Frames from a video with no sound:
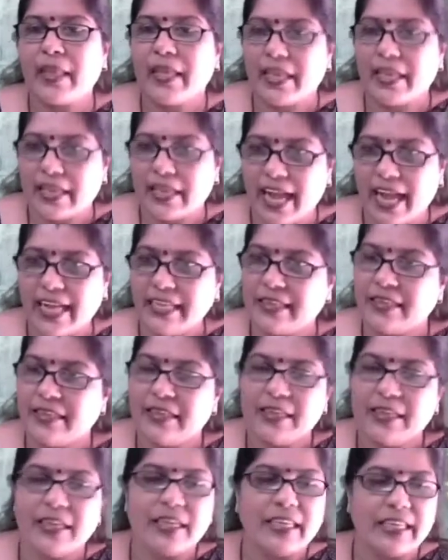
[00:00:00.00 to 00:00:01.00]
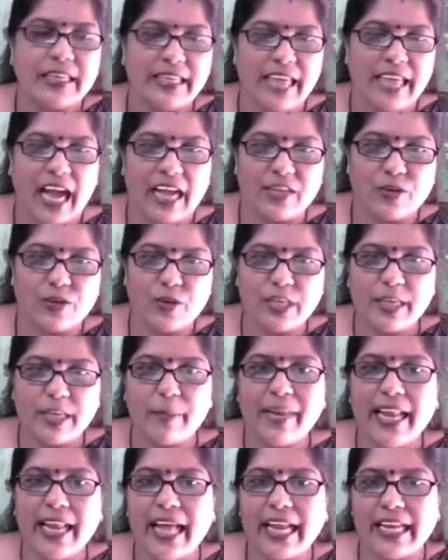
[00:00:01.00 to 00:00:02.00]
Yes. Right? Yeah. Yes. So
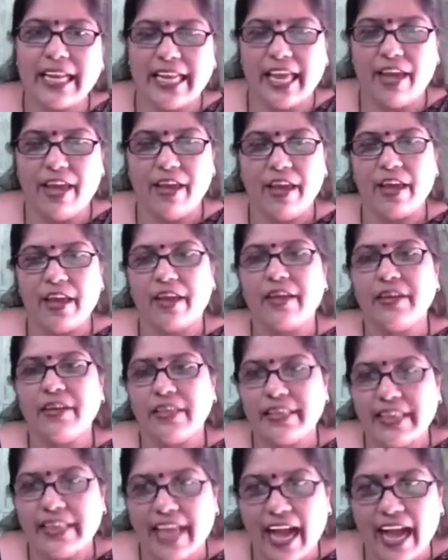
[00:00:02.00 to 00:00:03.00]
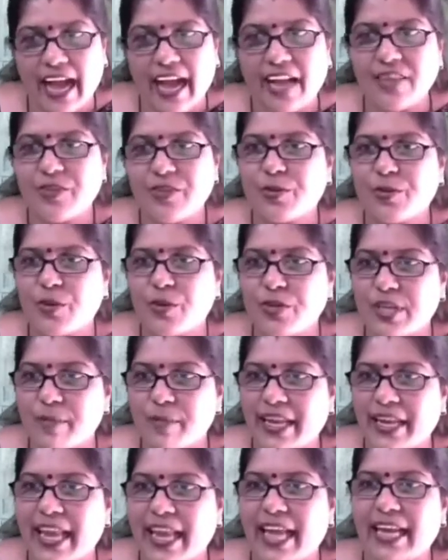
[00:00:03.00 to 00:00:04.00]
similarly, yes. yeah. So
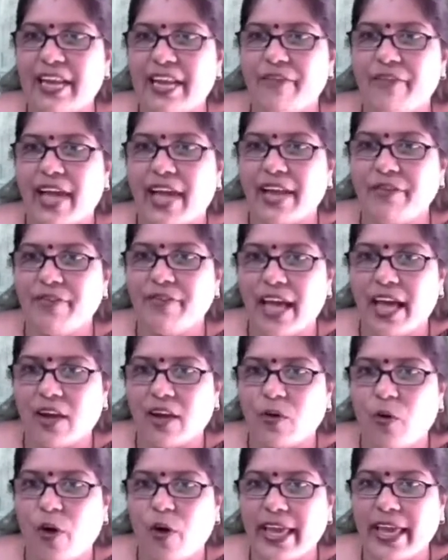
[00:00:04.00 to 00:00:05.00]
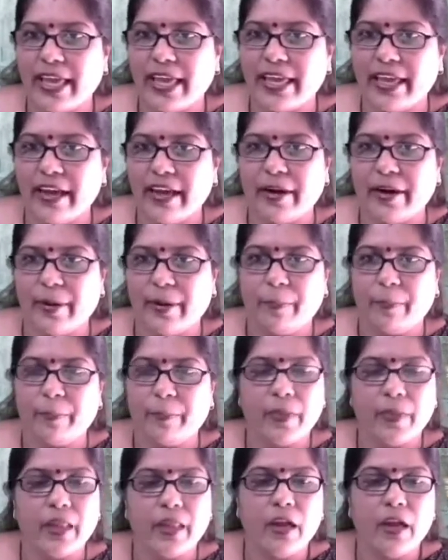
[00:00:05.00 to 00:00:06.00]
similarly, when we are going here
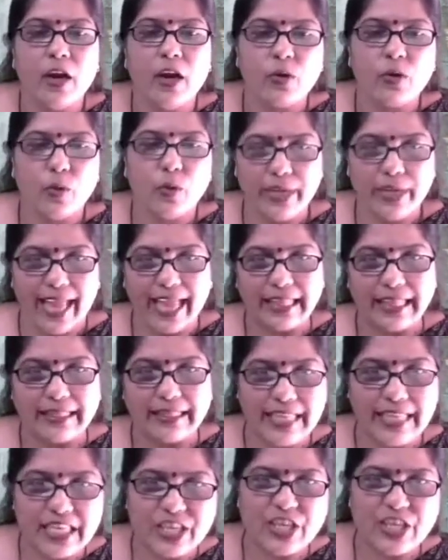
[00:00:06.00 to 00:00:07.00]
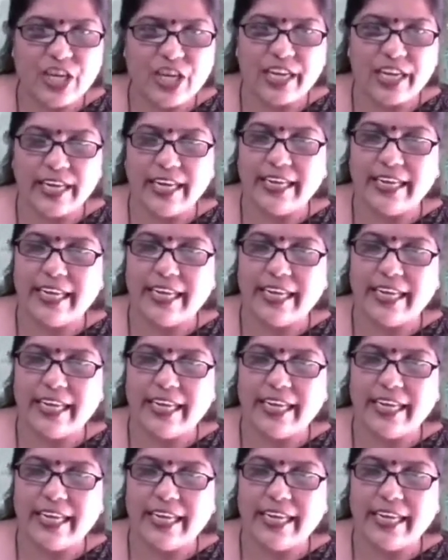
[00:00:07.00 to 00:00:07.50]
to take this journey,